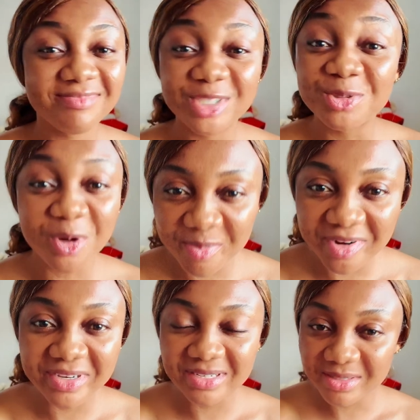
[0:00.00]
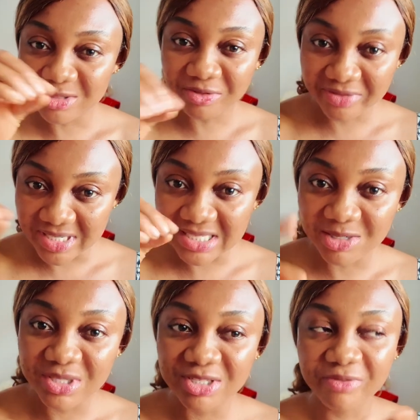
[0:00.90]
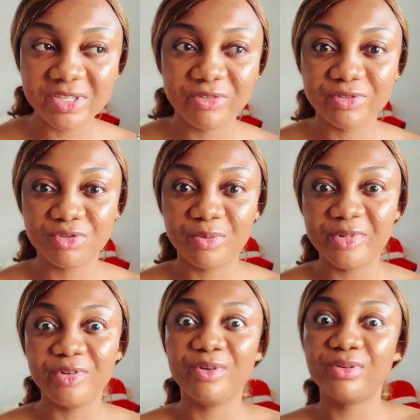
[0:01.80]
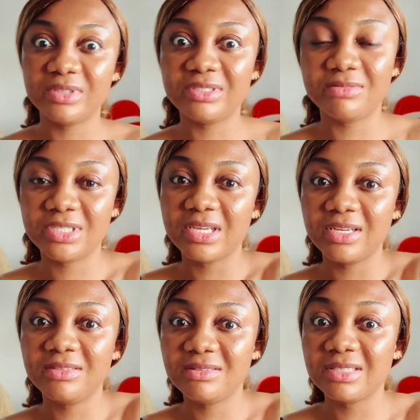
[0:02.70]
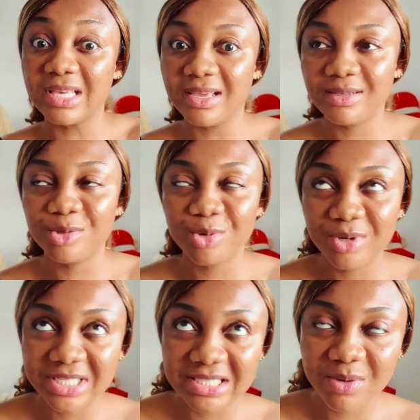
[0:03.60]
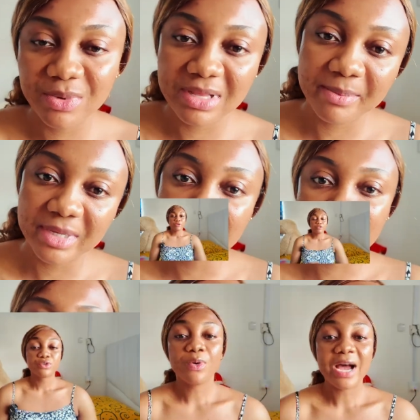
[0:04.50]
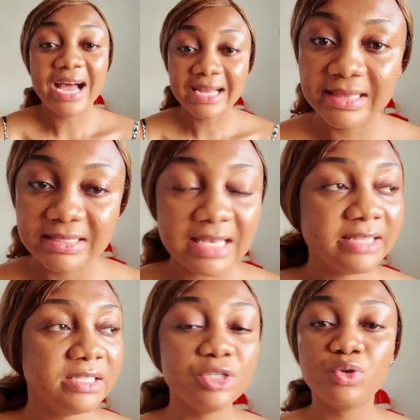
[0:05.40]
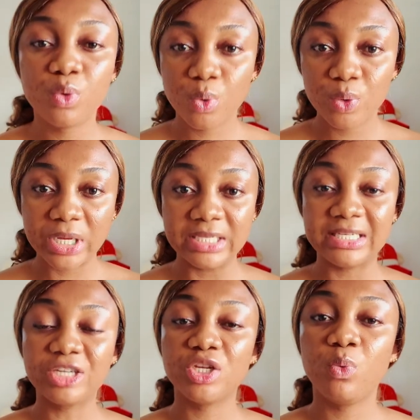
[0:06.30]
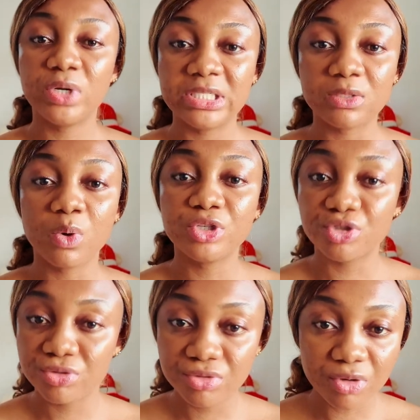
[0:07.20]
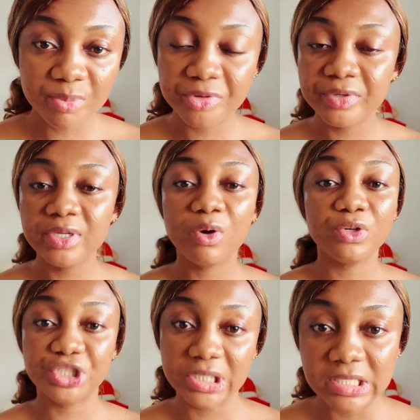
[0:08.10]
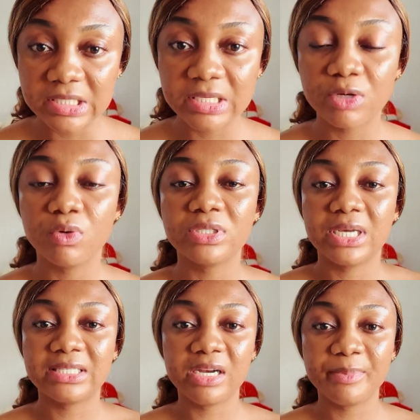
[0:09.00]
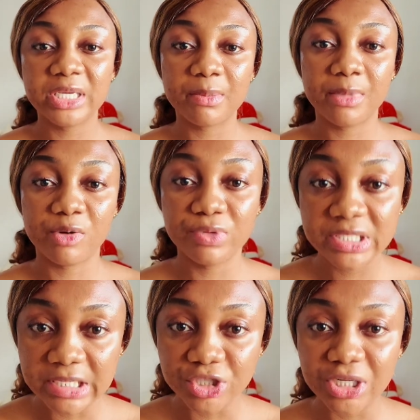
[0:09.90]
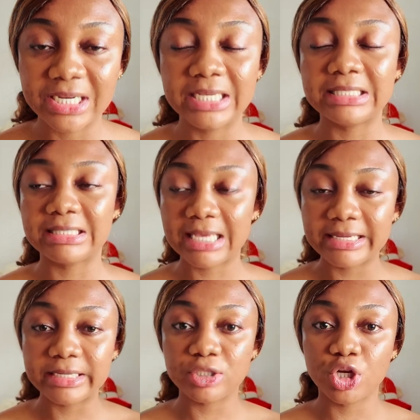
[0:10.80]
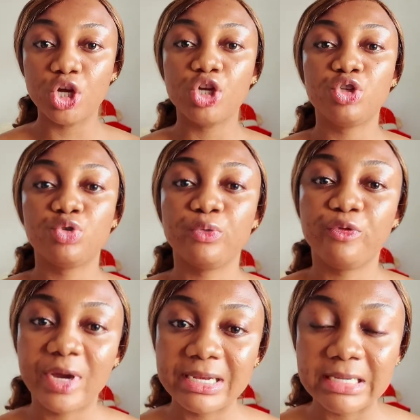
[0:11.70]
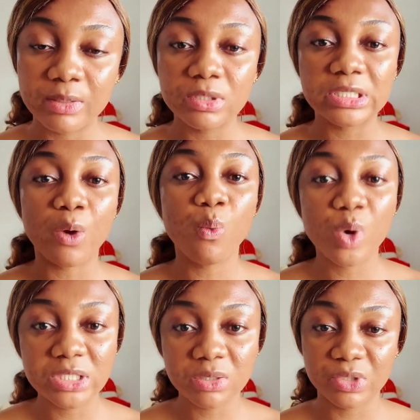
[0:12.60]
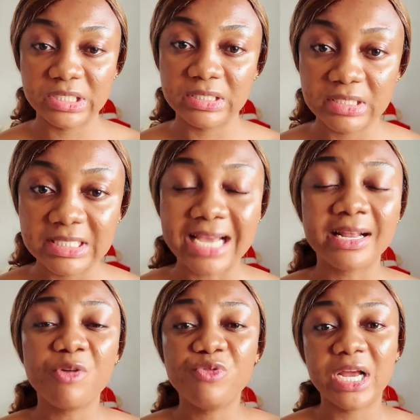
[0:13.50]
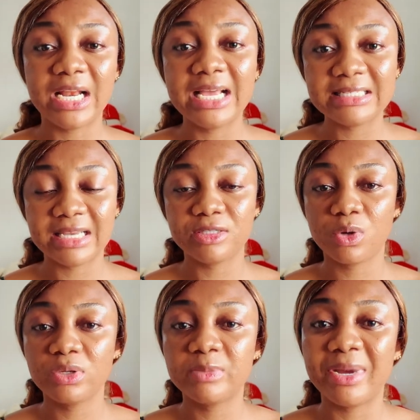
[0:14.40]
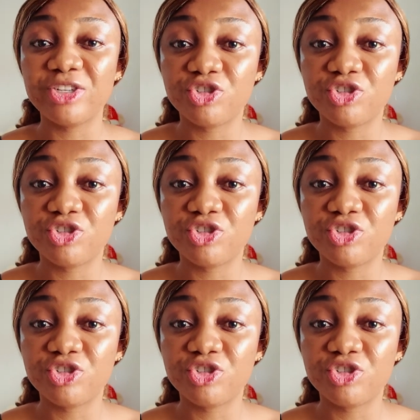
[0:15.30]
strawberry surface, you know, the surface of strawberry or chicken skin. You understand what that means? So I had this, I didn't know it's actually what is called strawberry or chicken skin until I started making my research, and I decided to find out what causes it. And I realized that it's caused by